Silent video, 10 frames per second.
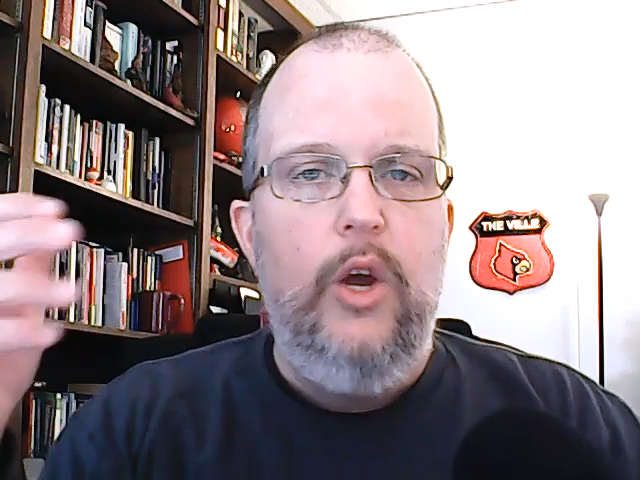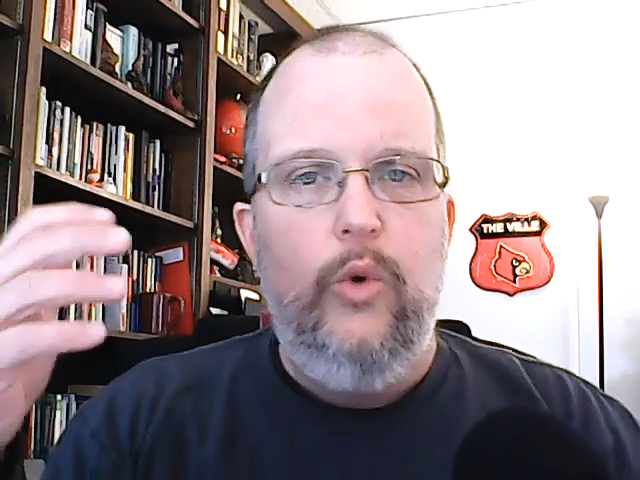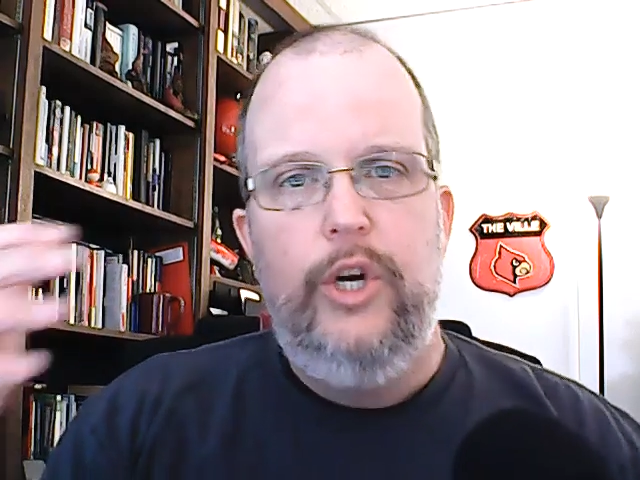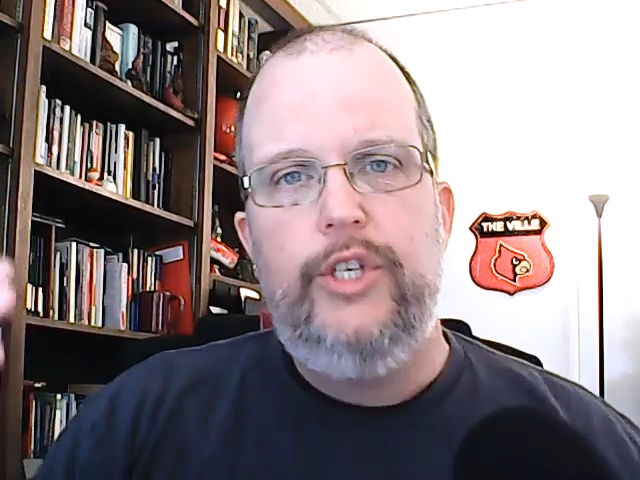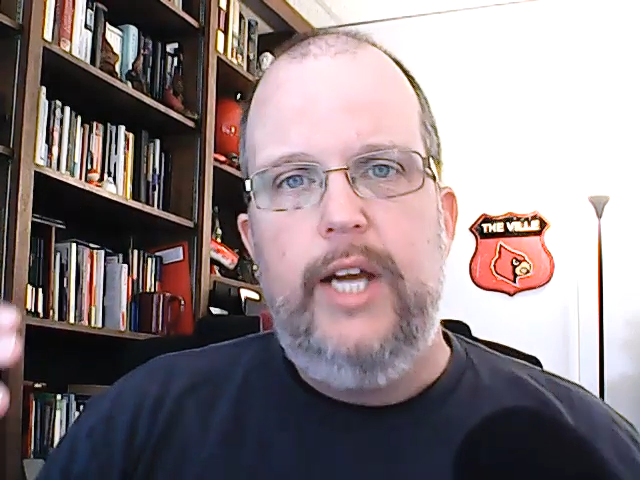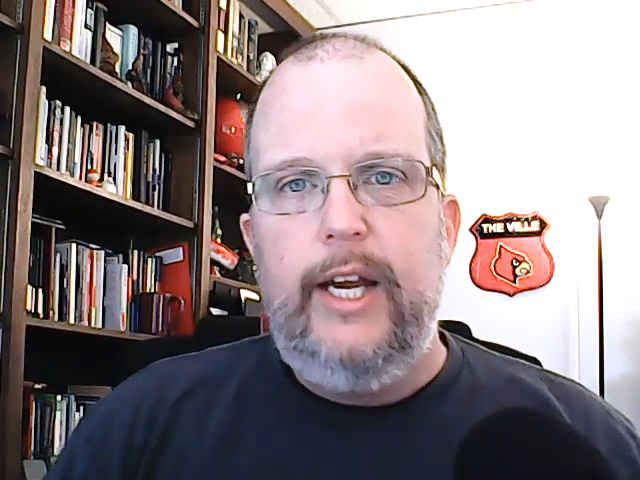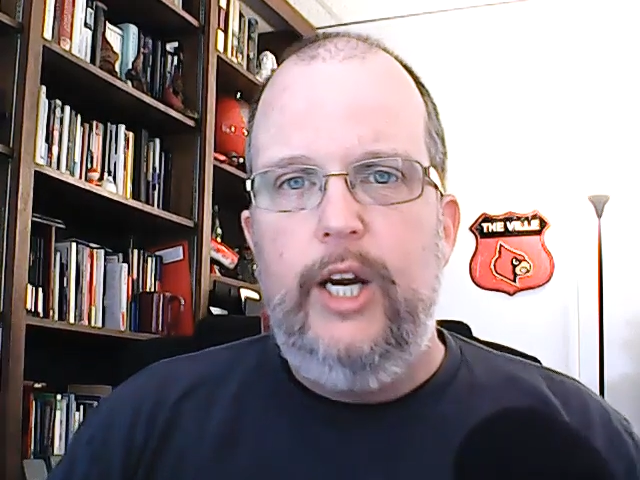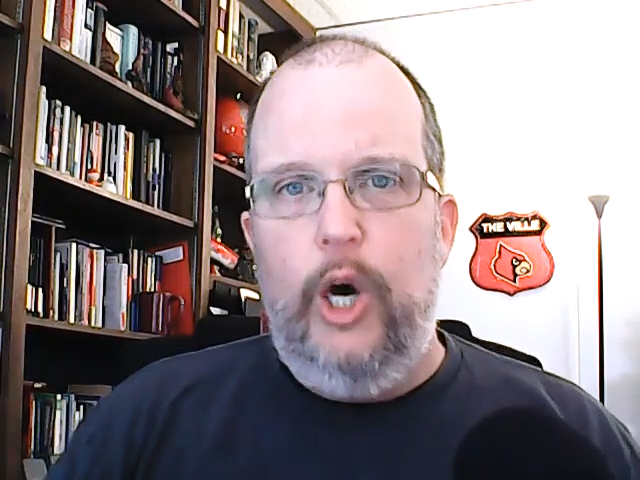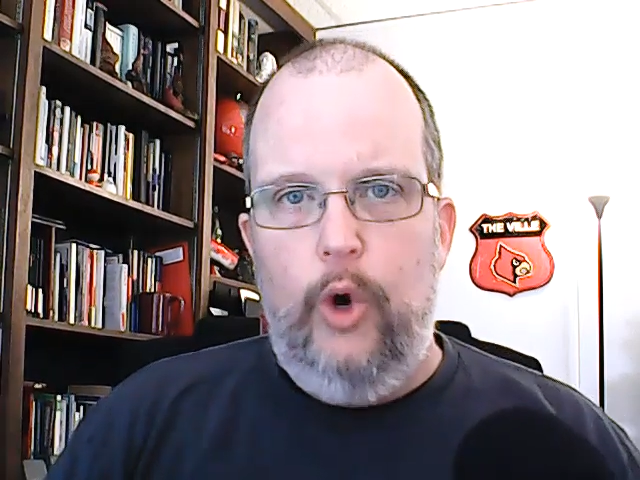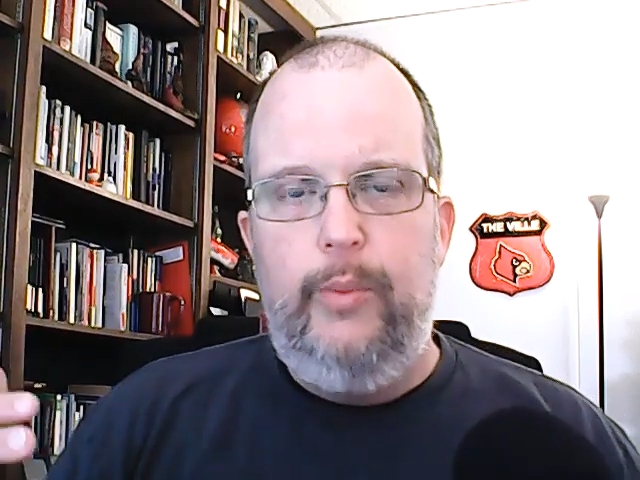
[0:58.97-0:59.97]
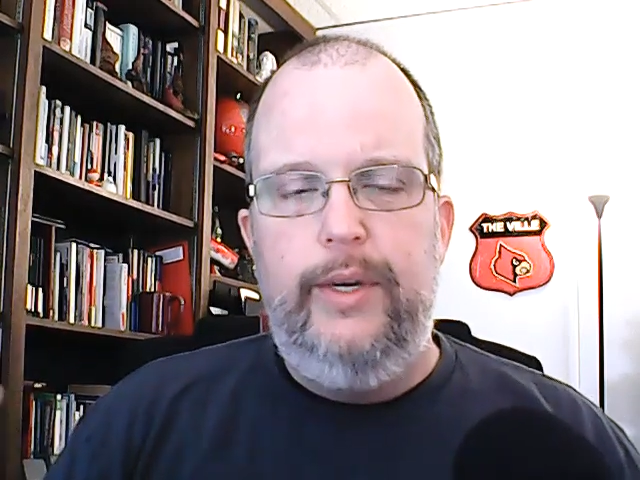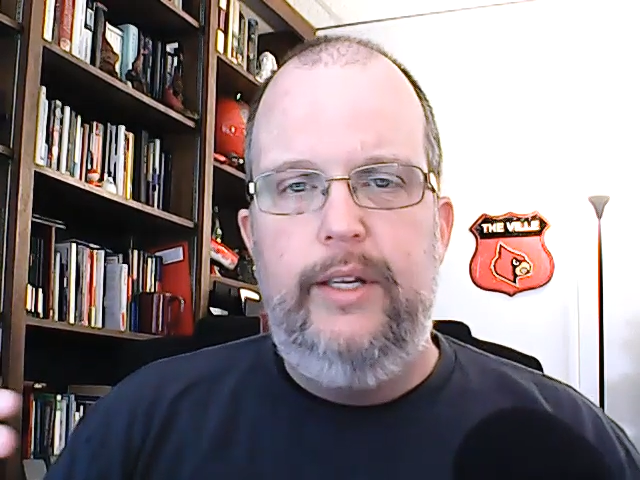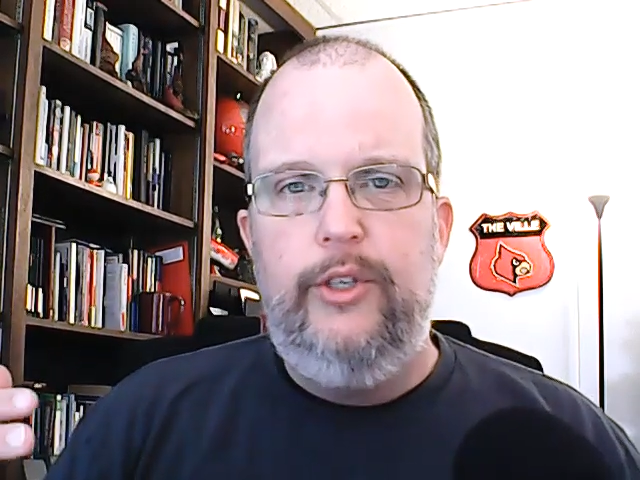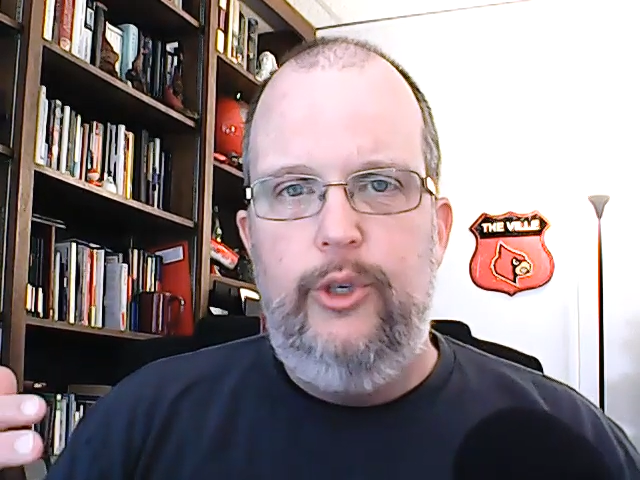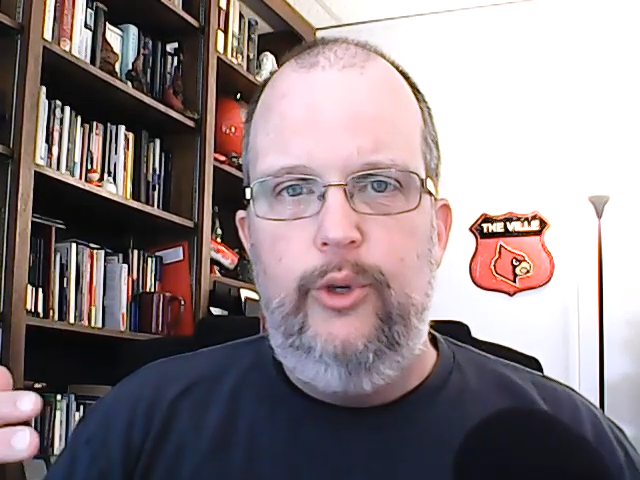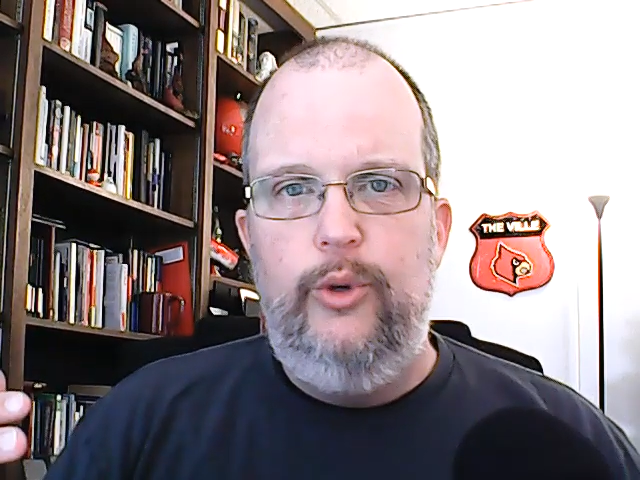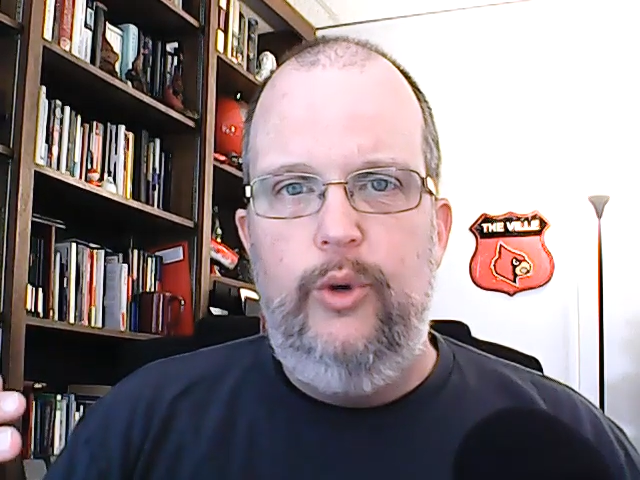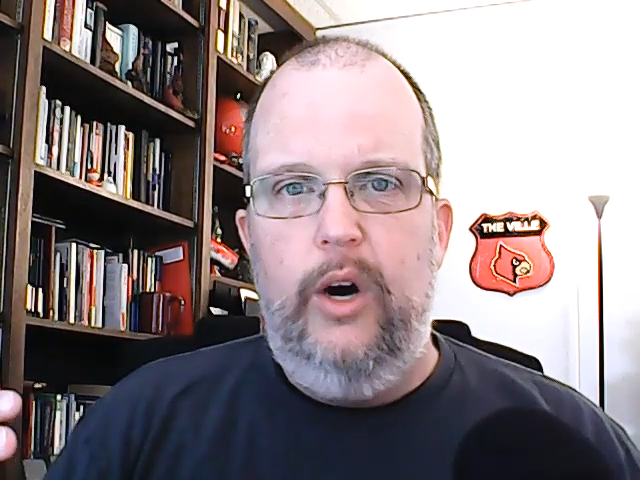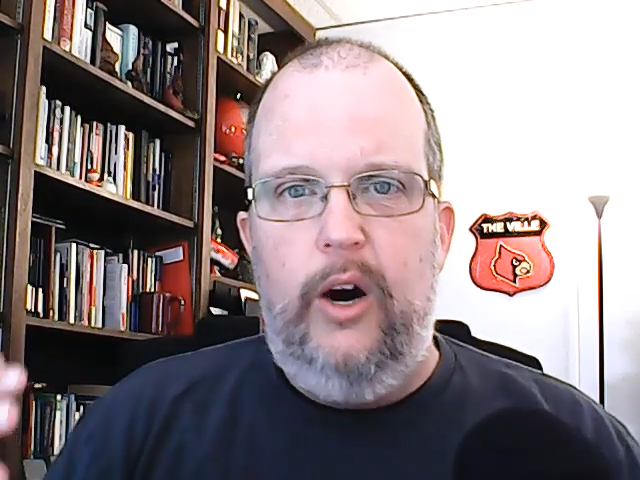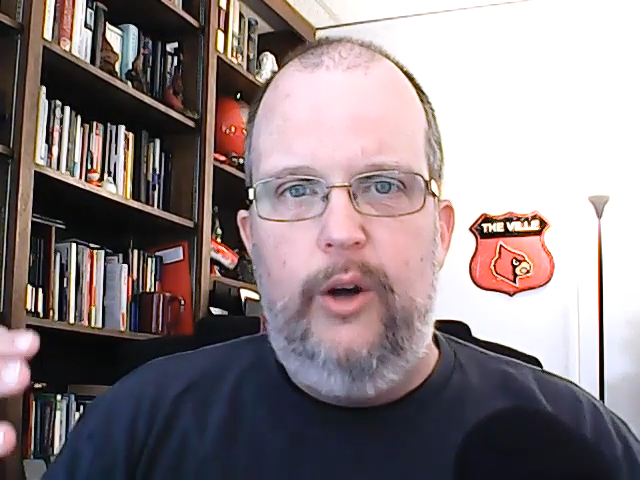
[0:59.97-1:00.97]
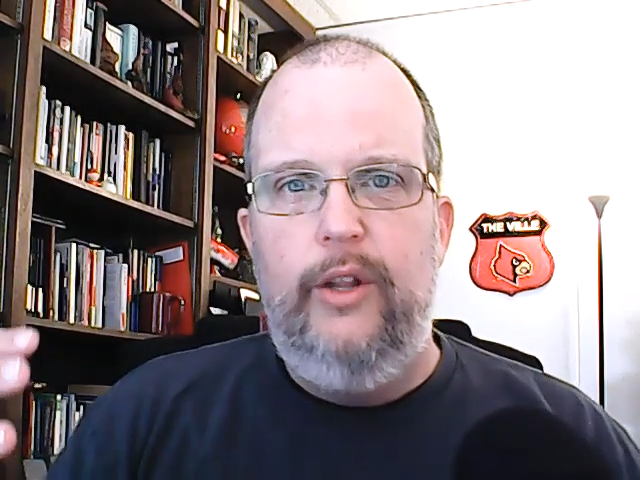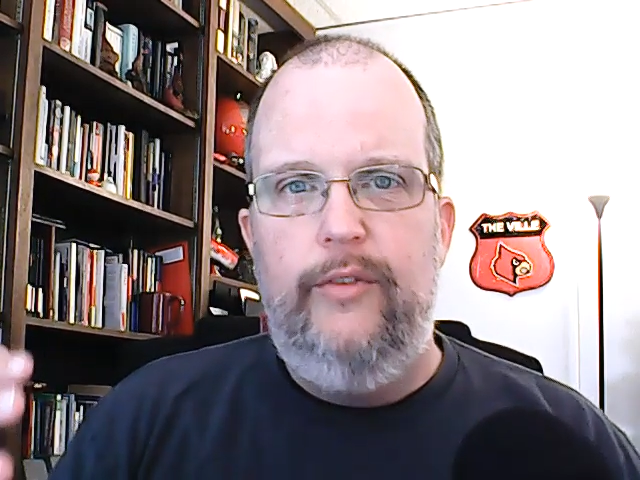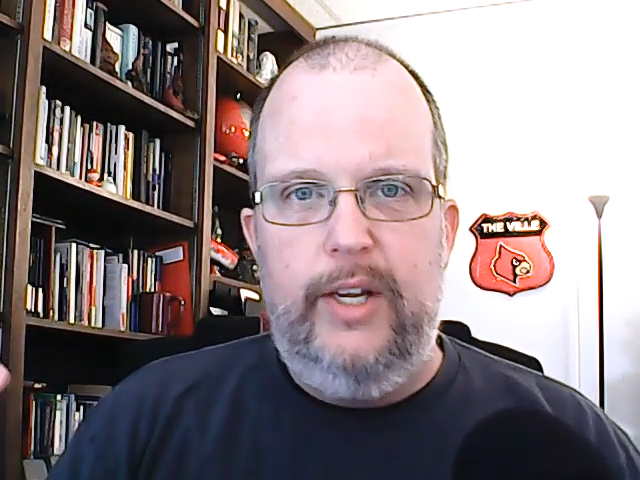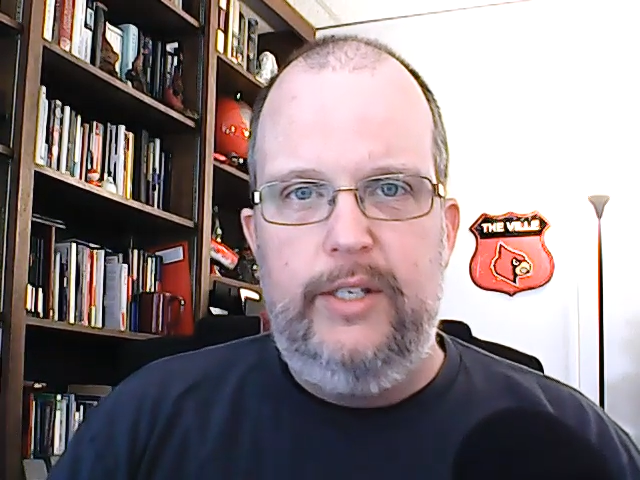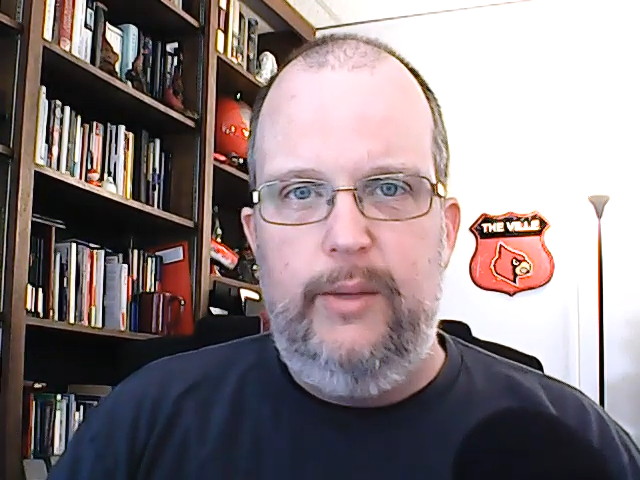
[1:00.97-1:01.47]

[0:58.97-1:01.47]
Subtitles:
We're just not going to open it to all of us